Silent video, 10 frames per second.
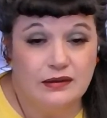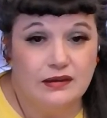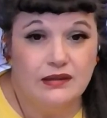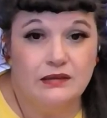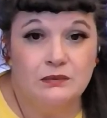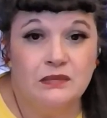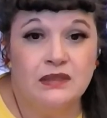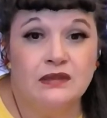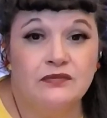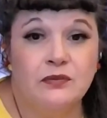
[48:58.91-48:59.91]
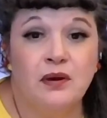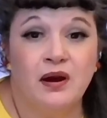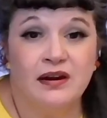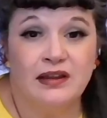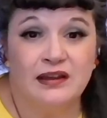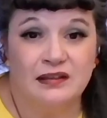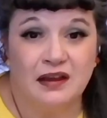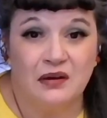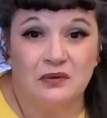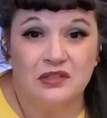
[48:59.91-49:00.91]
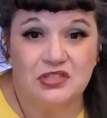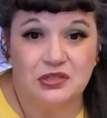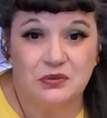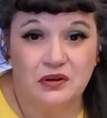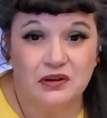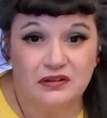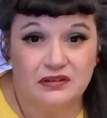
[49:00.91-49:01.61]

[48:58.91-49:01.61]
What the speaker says: in the middle of the parking lot where she worked